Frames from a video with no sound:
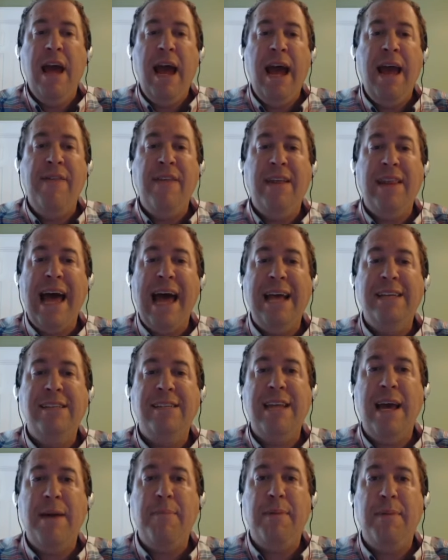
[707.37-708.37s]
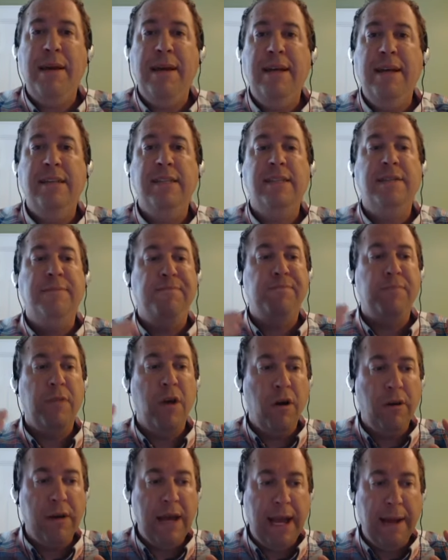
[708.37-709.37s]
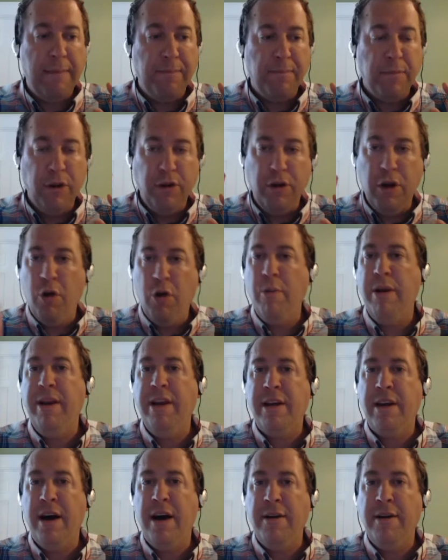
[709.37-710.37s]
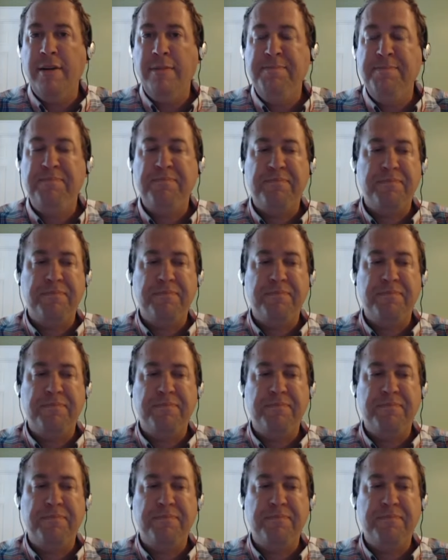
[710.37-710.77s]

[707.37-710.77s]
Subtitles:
And the last step is, okay, you know when to cut them.